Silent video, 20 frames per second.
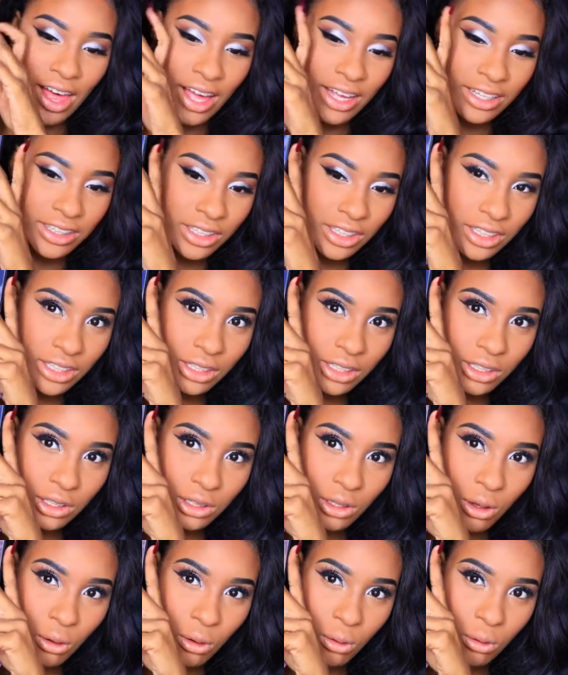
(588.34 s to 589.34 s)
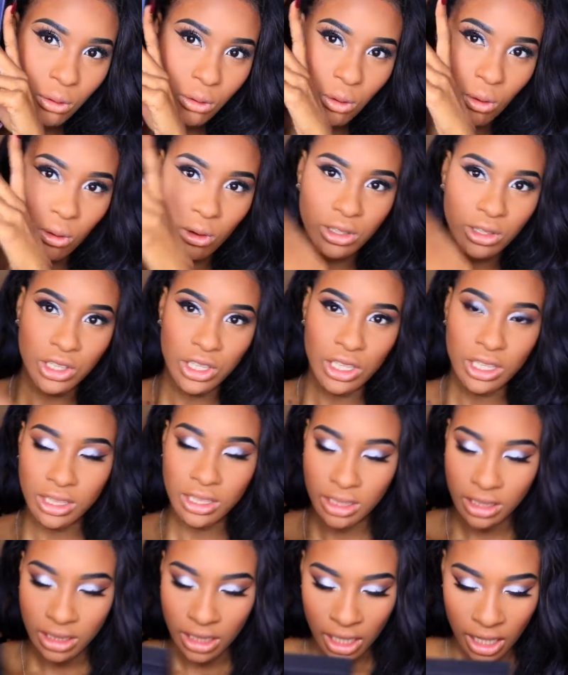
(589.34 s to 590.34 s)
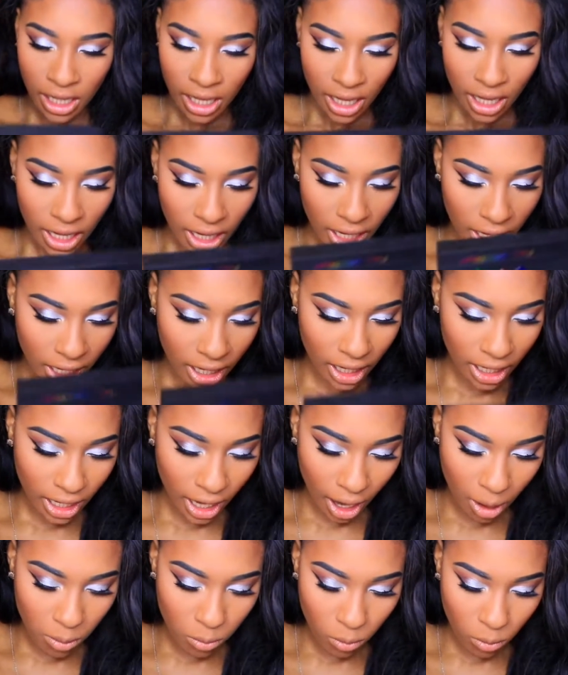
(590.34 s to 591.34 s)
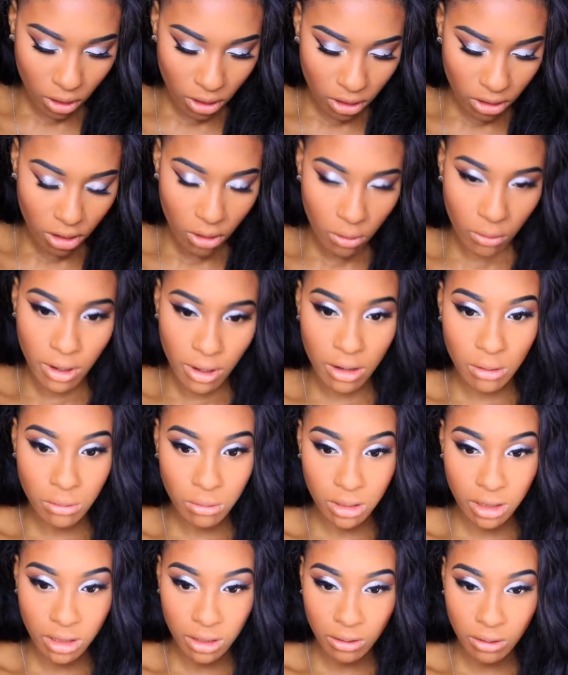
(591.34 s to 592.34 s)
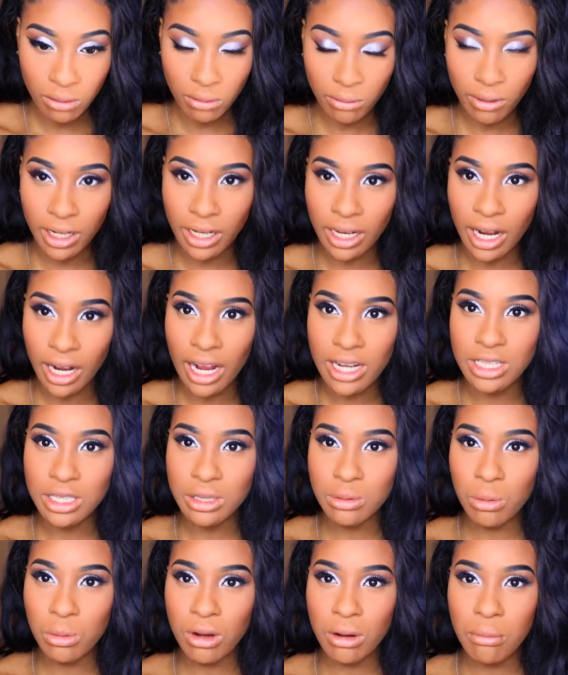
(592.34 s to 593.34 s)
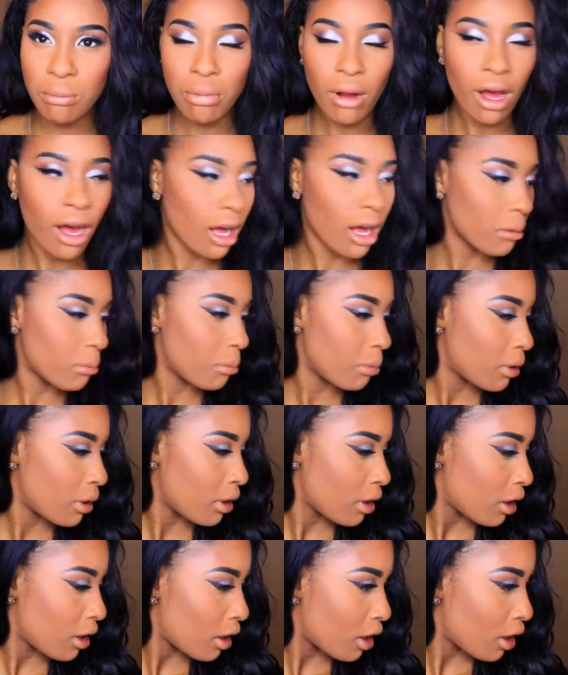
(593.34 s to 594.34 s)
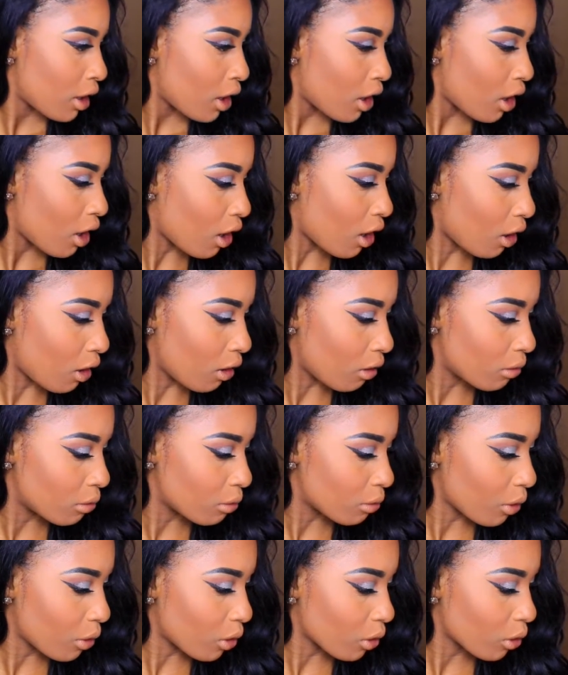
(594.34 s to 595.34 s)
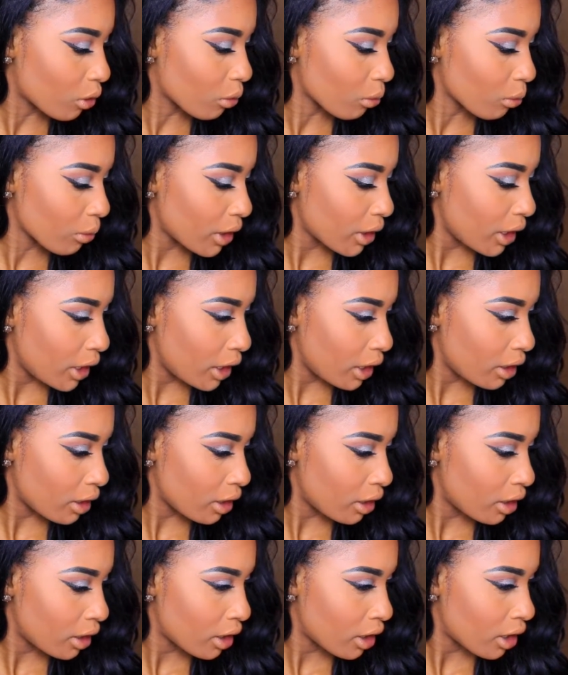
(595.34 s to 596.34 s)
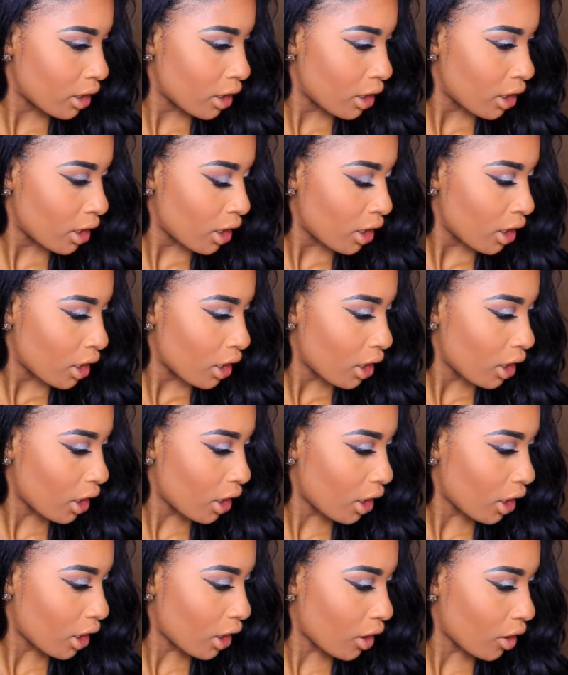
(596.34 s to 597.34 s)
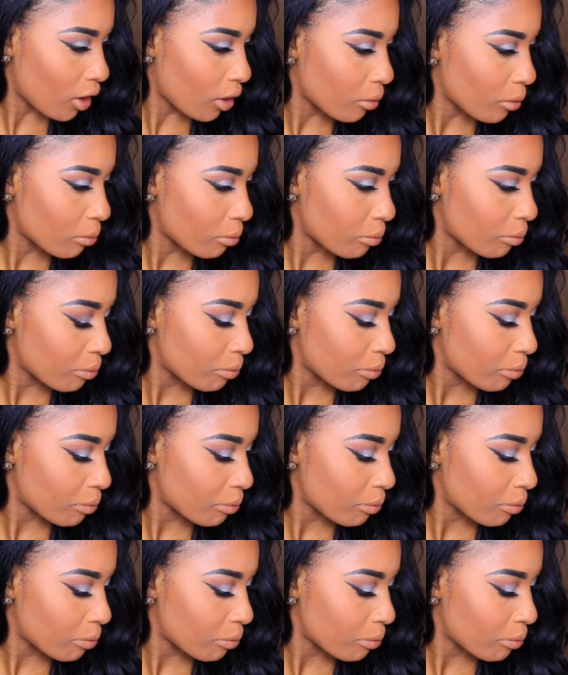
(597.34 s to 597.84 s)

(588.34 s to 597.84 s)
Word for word: It's just so gorgeous. And I want to go in with the green. I just want a pop of green um,